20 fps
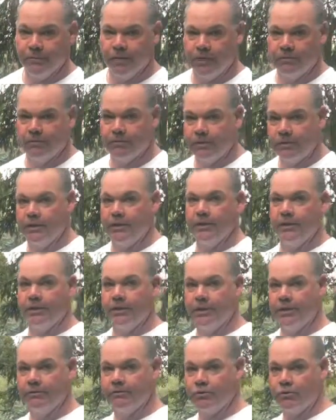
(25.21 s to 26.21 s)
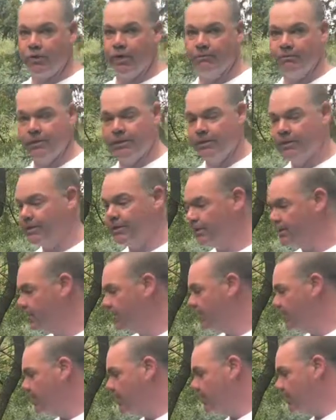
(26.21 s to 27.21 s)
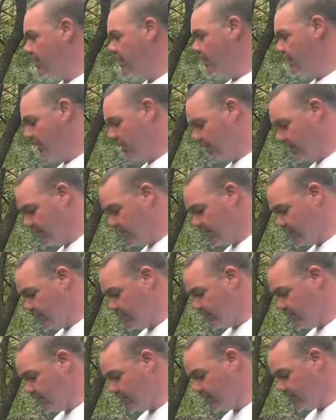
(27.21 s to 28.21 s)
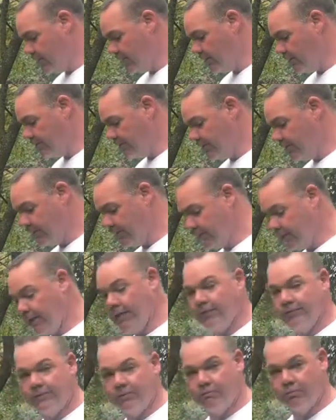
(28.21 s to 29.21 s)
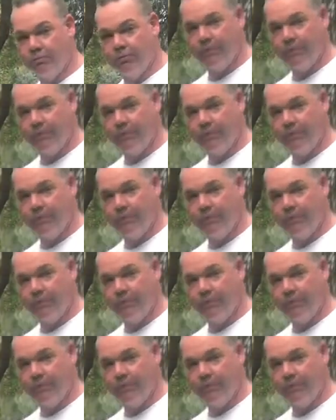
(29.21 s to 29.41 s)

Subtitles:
I've cleaned it, I've scraped it, and I take out the